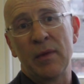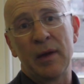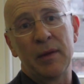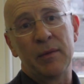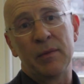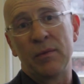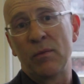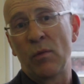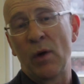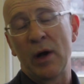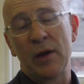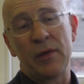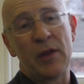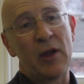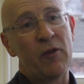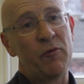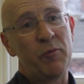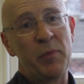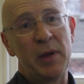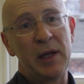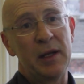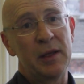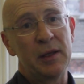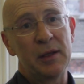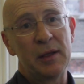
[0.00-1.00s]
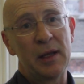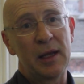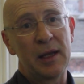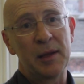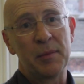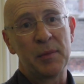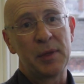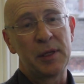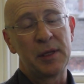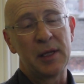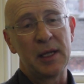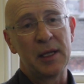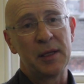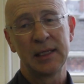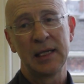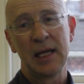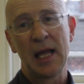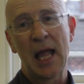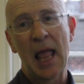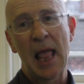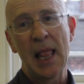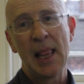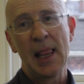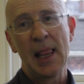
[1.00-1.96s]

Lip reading: and where they've been since.